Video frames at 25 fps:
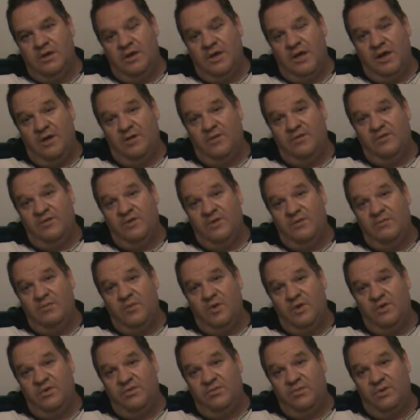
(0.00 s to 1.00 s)
Now, is that
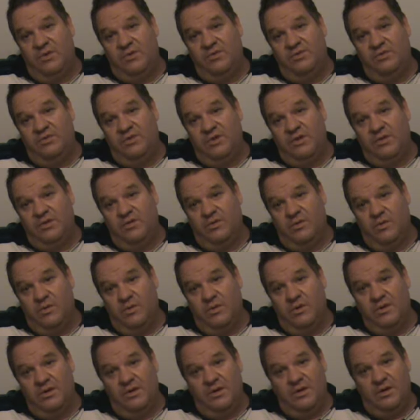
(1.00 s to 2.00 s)
my sponsoring
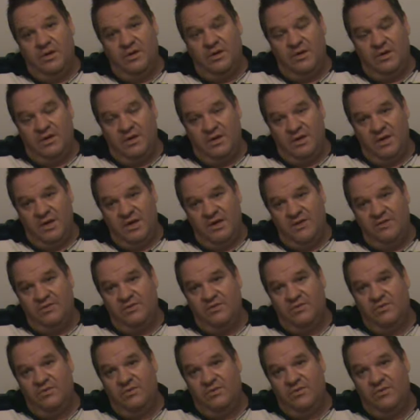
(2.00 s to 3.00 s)
thought?
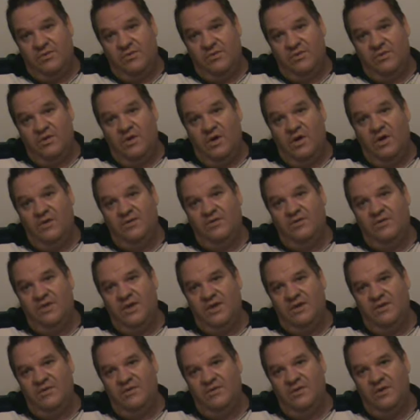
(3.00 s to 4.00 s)
God
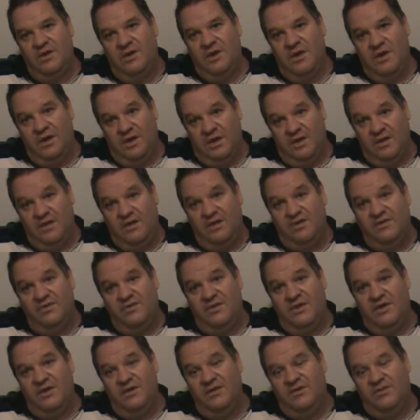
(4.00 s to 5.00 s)
says,
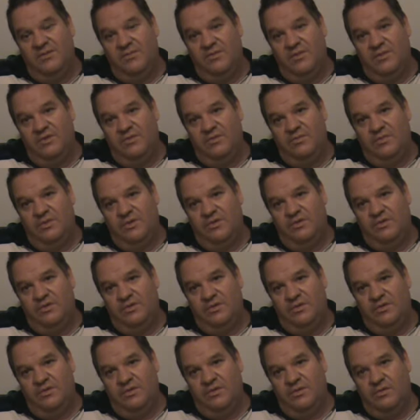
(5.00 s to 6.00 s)
yes, that is my
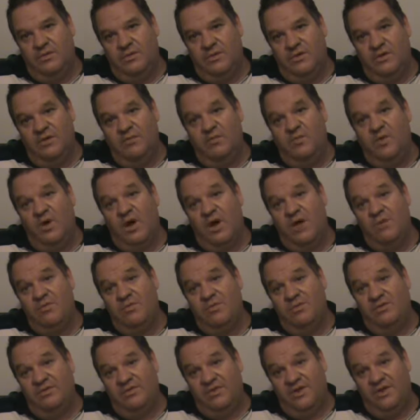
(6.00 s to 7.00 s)
sponsoring thought. The
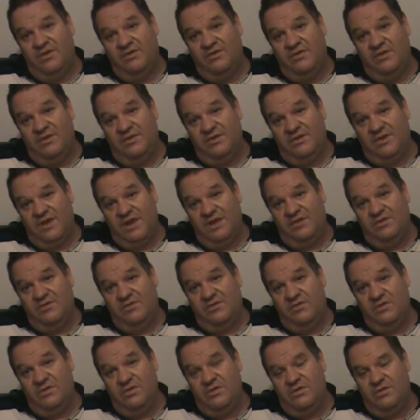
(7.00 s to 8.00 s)
Bible says that
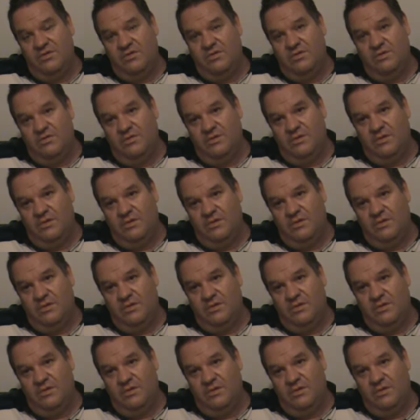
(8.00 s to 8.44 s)
that's true.